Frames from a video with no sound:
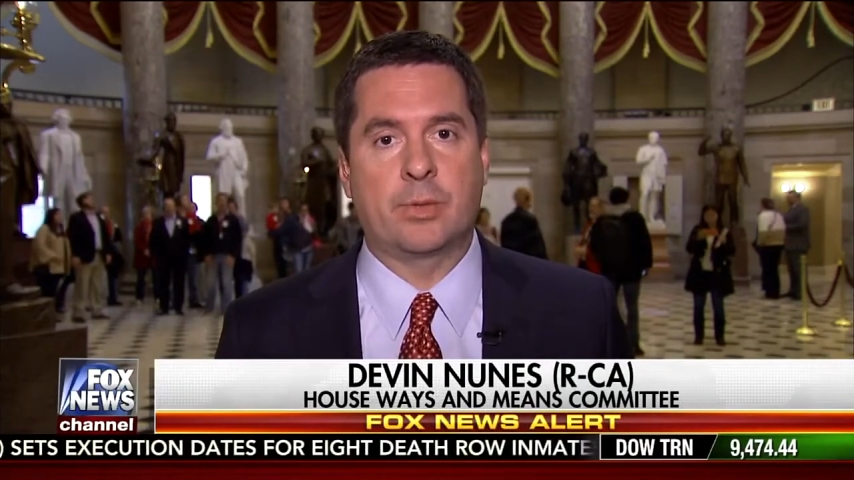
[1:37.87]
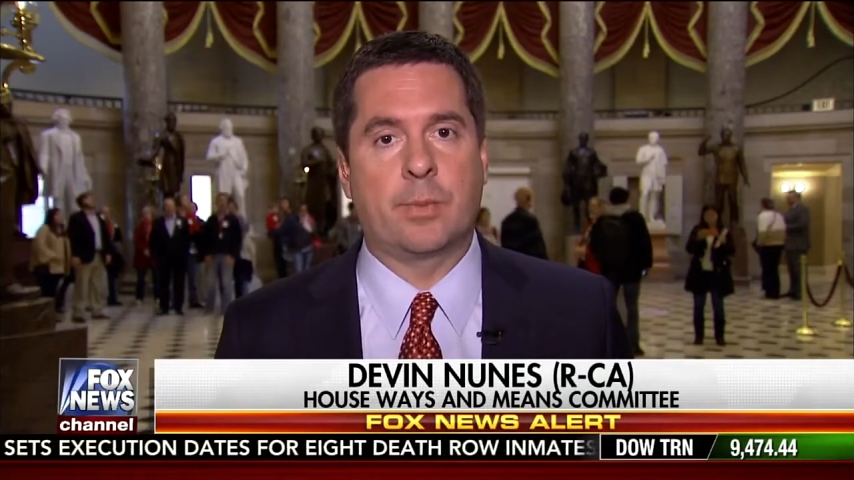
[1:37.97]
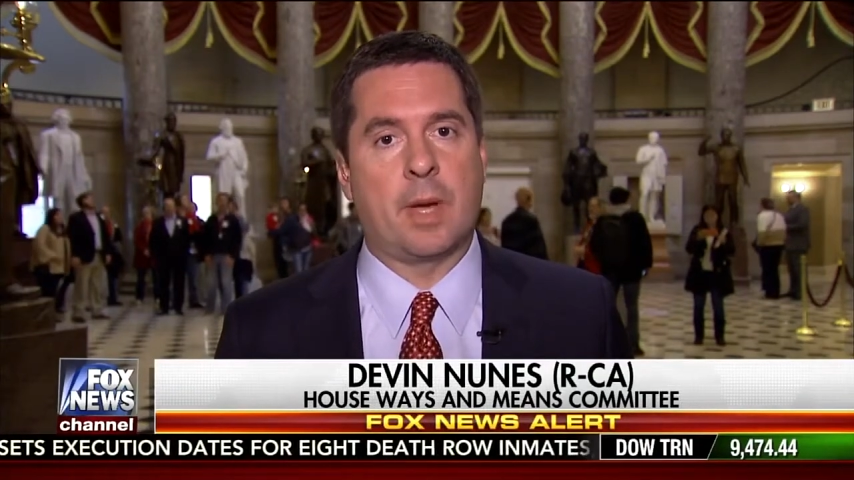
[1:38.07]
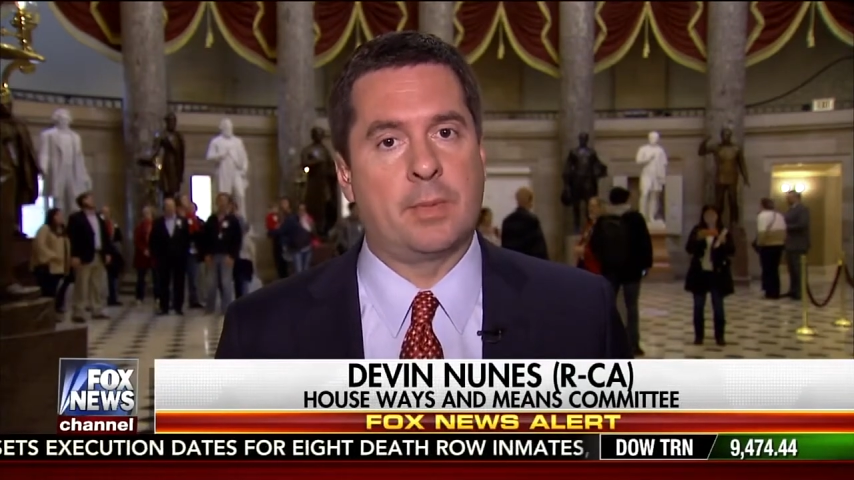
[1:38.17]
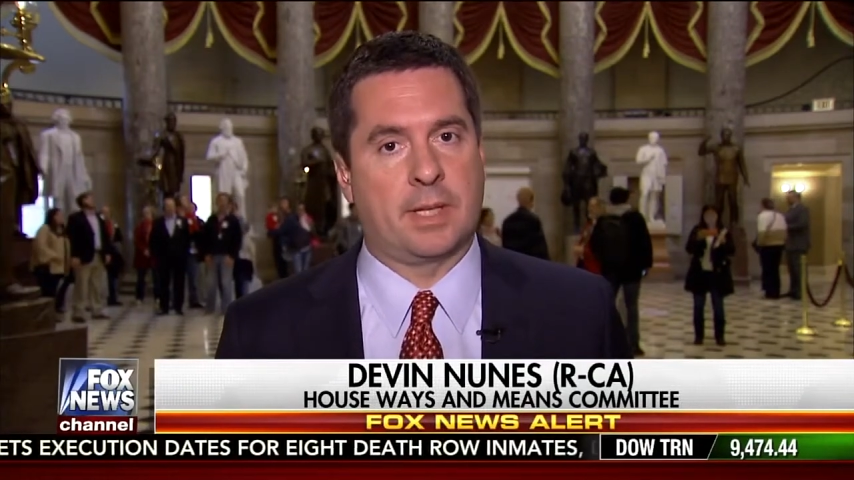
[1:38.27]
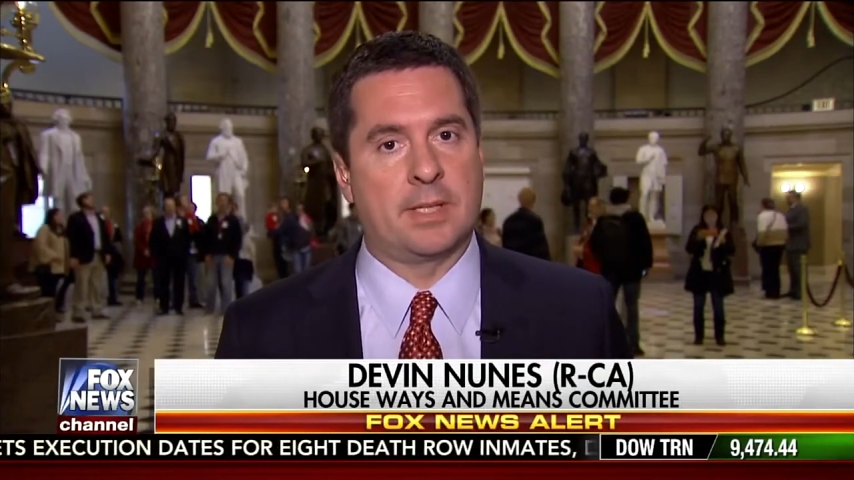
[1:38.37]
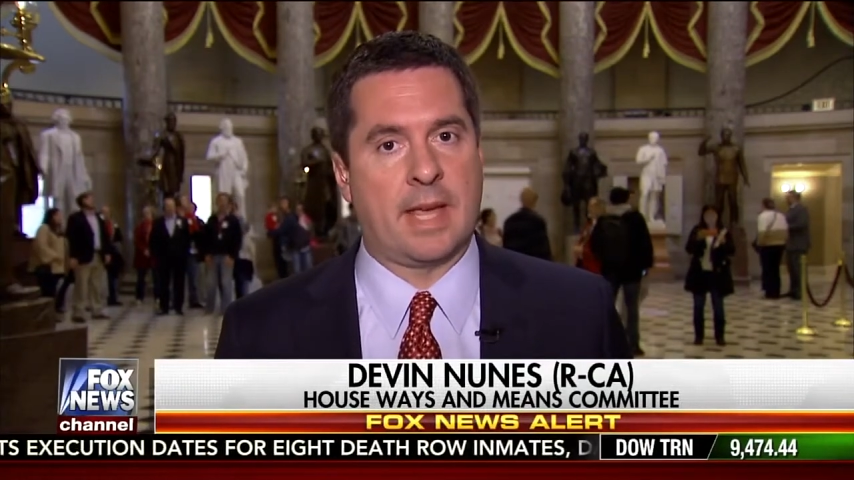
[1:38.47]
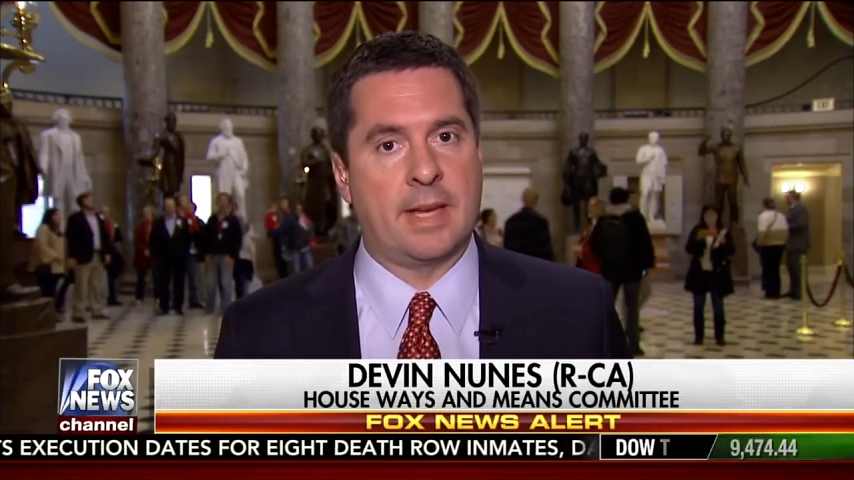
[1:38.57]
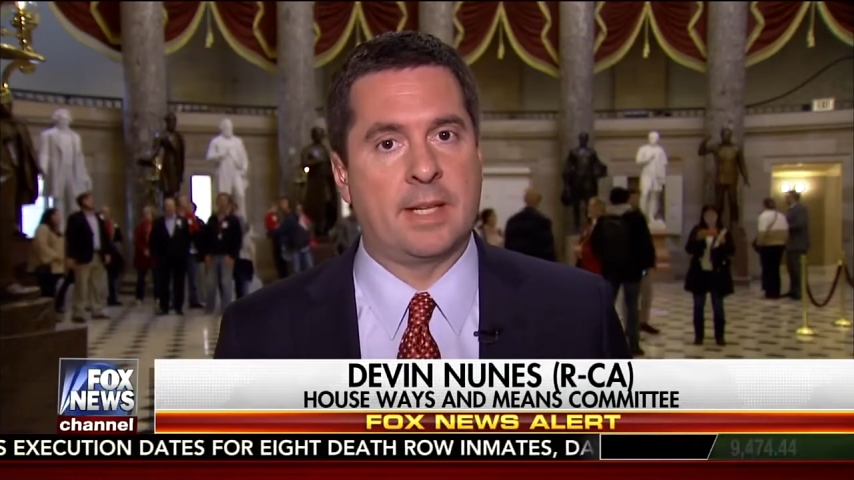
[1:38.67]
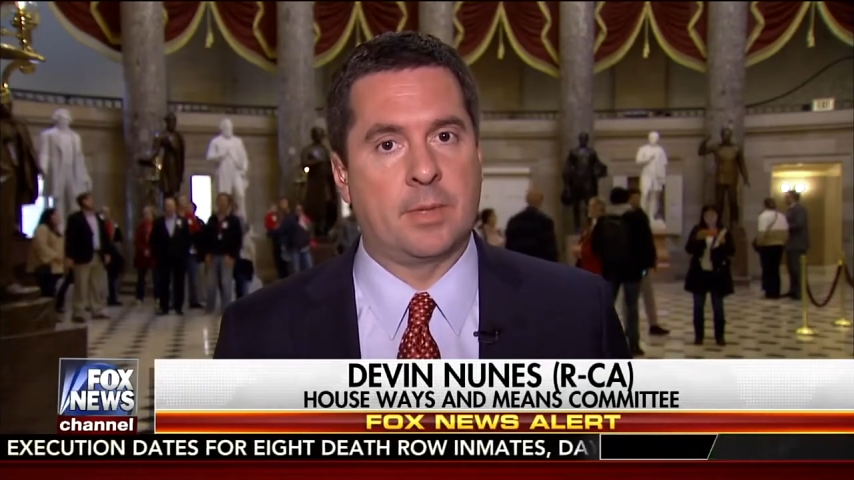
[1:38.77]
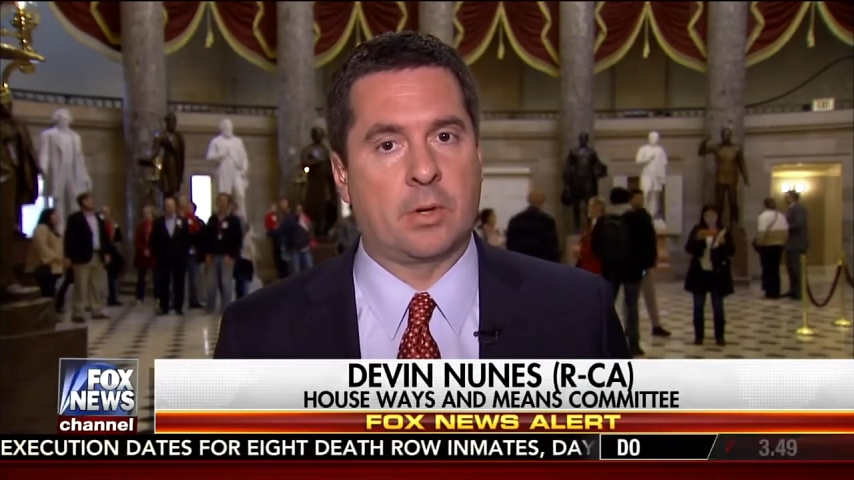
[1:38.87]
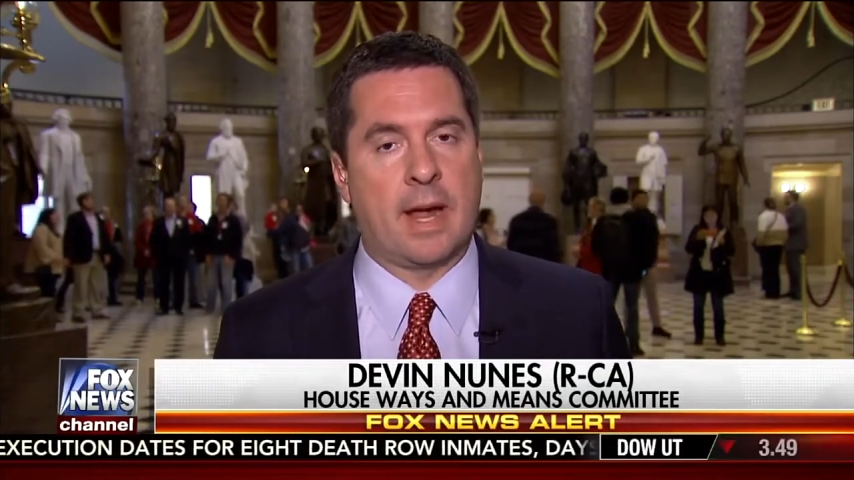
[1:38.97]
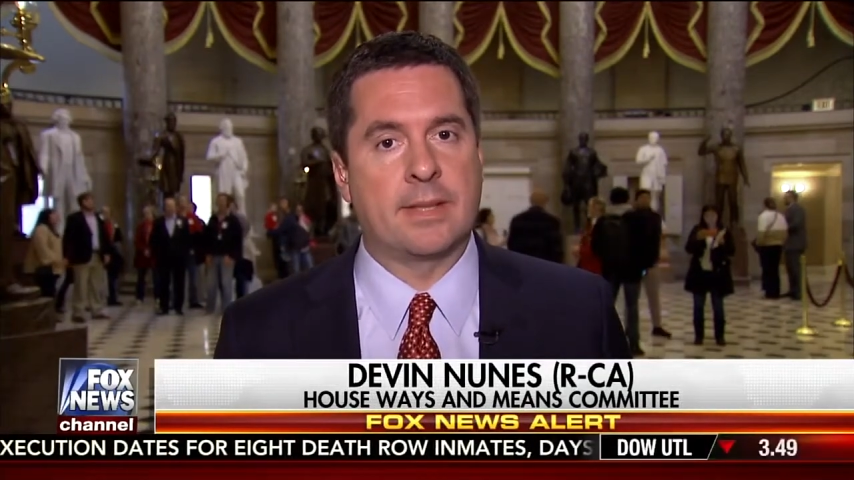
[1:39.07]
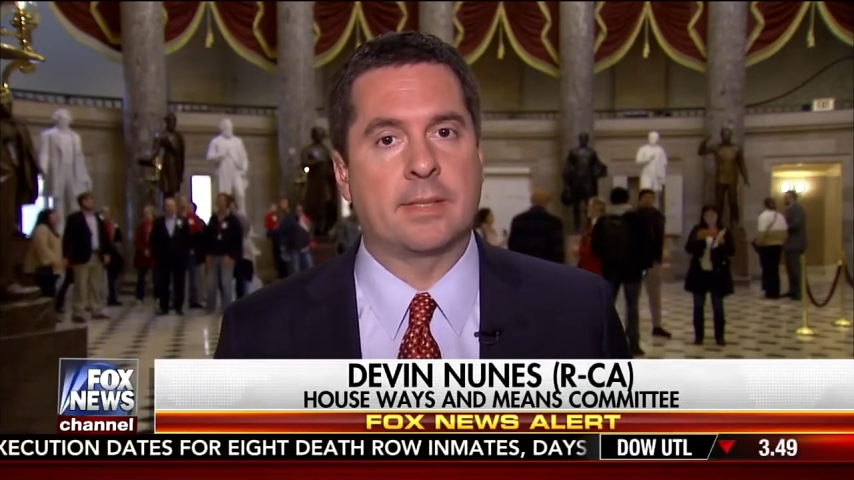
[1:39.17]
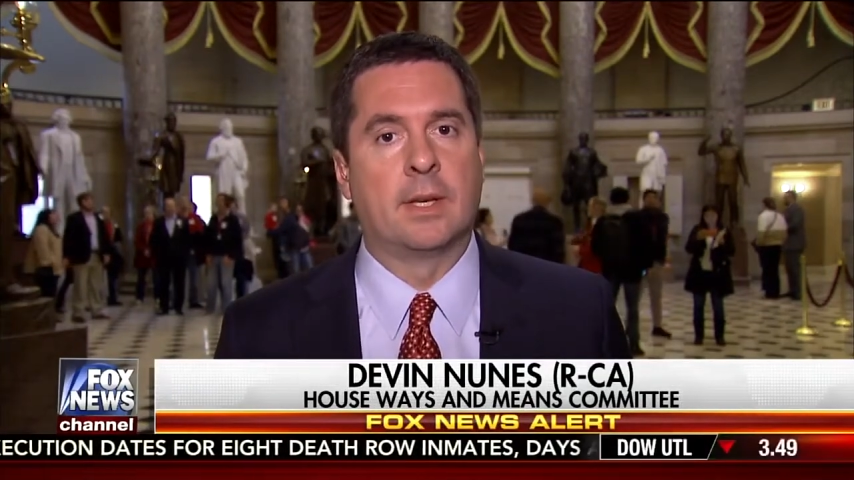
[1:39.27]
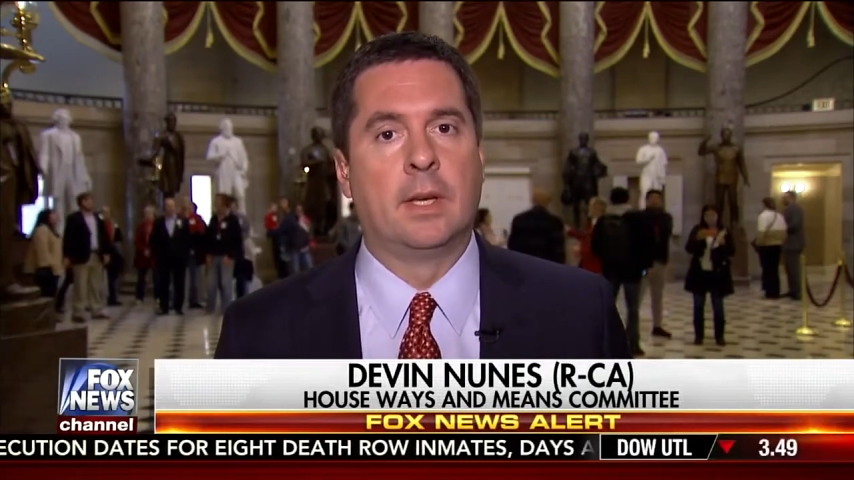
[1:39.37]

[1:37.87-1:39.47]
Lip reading: Republicans and Democrats,